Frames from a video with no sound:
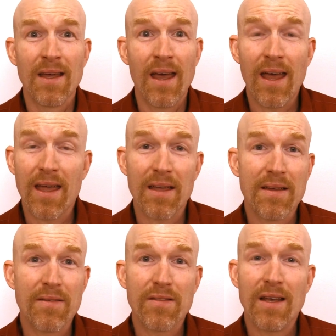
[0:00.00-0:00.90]
hey,
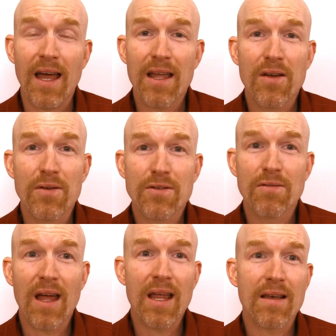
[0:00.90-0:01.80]
if the night goes
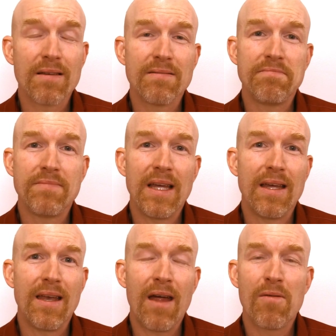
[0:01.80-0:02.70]
great
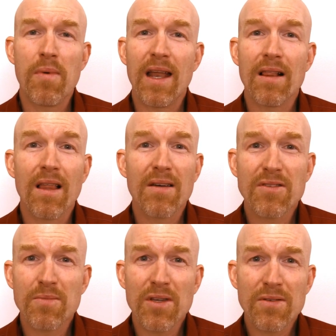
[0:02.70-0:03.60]
and everybody loves
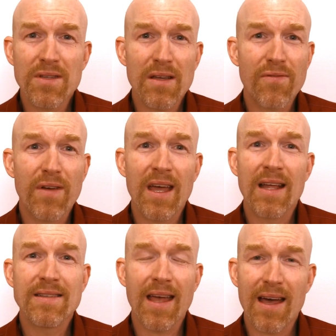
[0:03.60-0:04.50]
the music,
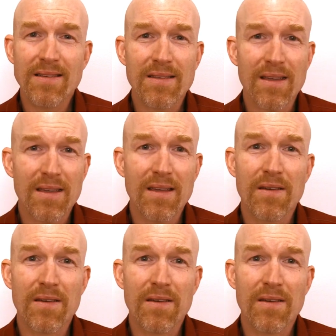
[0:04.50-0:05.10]
fantastic.